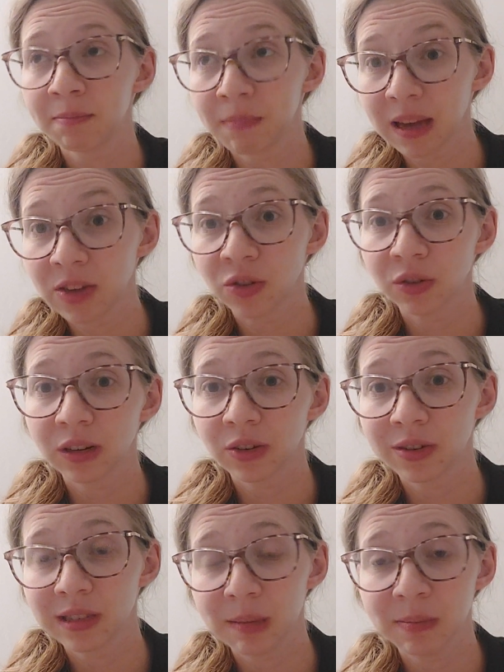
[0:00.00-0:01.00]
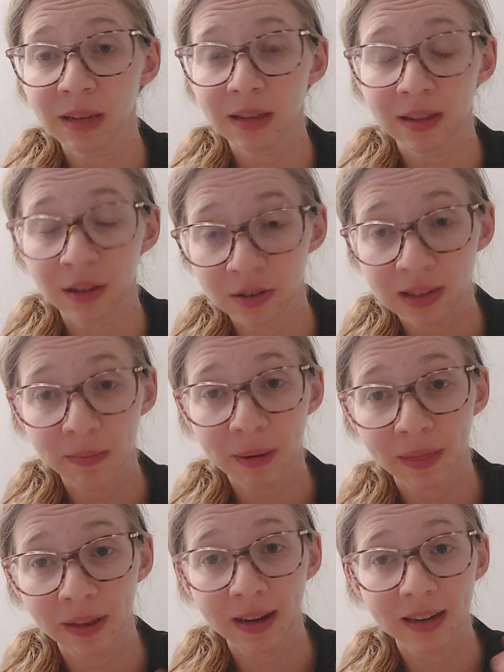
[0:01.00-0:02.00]
makes sure that you sleep
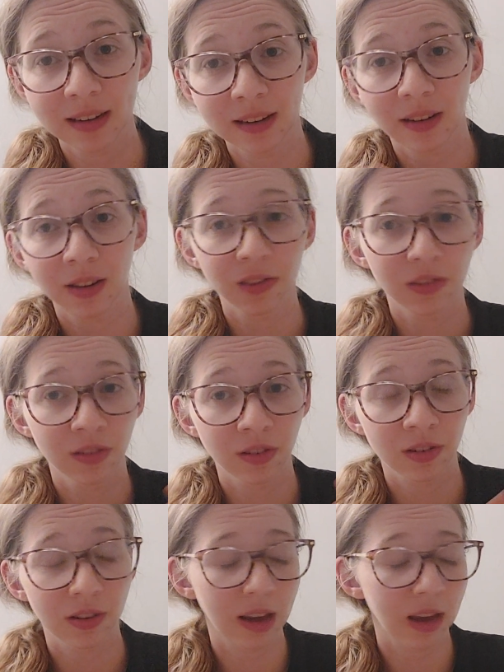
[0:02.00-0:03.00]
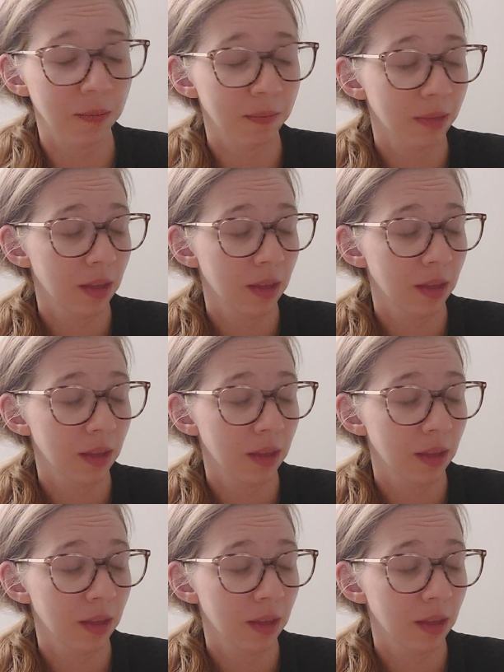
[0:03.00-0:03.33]
at night and not during the day.